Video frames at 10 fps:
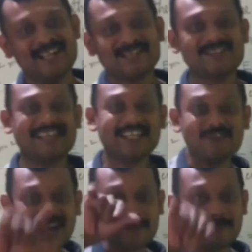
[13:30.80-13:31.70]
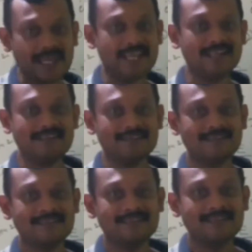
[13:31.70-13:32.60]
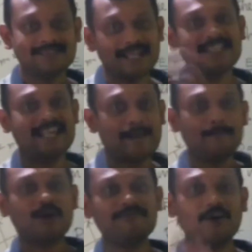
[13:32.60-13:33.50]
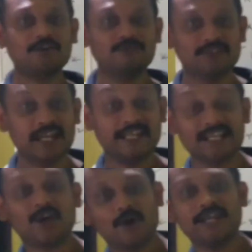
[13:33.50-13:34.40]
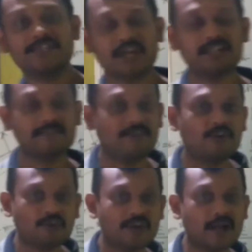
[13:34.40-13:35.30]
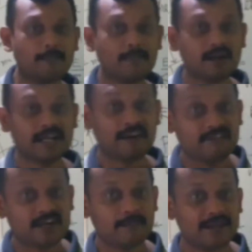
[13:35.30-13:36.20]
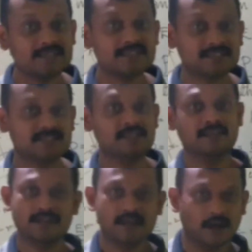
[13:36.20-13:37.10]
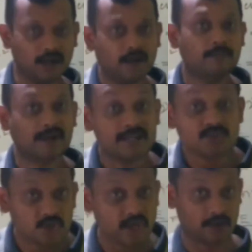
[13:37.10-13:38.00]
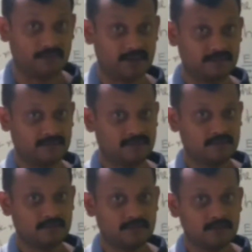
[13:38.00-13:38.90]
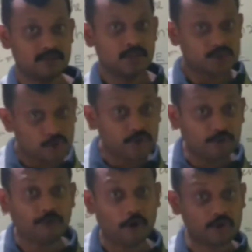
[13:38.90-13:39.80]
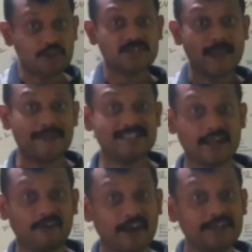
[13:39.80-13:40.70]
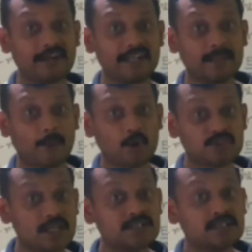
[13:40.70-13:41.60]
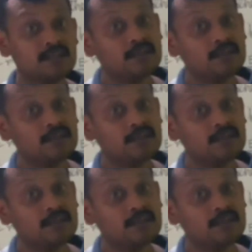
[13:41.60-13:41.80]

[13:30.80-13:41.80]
So that's what I mean, that the number of photons, in the collision, the photon number never remains conserved. So new photons may be generated in the process.